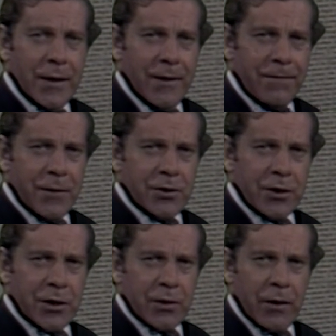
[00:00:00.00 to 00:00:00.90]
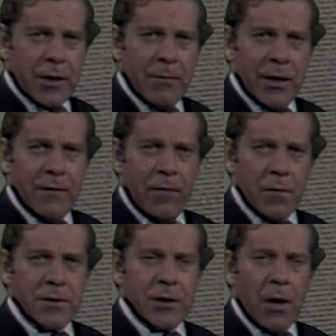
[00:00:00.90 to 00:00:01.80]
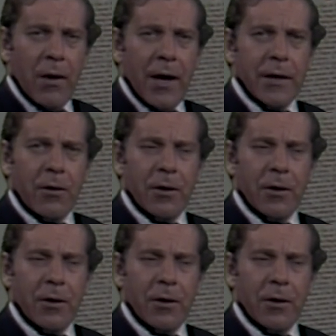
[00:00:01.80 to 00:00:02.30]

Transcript: if the Judiciary Committee votes to go ahead